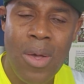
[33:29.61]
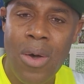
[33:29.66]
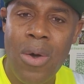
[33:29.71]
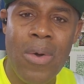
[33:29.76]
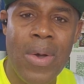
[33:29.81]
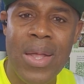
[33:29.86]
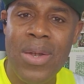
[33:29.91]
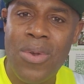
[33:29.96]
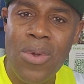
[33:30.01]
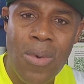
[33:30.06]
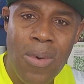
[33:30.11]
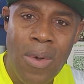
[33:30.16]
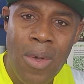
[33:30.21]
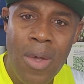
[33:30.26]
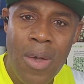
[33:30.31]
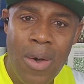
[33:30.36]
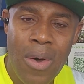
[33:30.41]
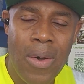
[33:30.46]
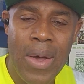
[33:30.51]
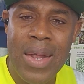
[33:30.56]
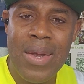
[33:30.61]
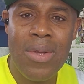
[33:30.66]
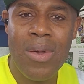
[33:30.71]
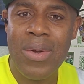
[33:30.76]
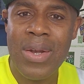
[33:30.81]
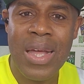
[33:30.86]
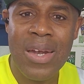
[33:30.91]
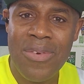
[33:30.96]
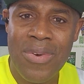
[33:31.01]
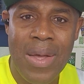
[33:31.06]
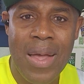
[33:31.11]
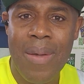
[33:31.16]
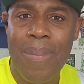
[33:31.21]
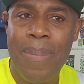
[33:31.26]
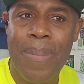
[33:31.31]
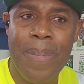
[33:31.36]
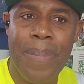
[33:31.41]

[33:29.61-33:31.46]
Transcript: or Edo, or any other tribe.